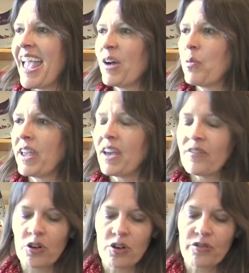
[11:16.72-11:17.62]
We
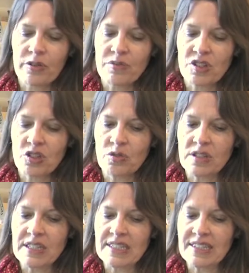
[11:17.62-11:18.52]
have heard from
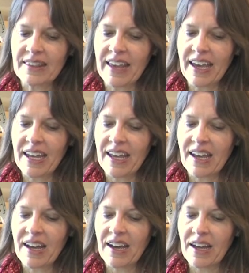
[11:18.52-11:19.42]
students that
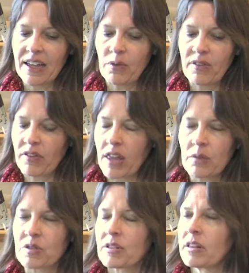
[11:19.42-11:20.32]
we've gotten
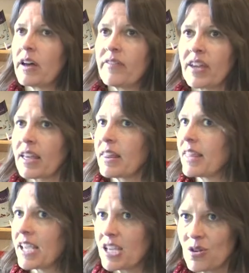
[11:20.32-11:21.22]
the most loving
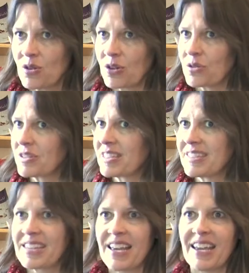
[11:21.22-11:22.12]
thank you notes
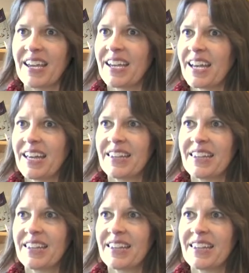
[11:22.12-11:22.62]
saying,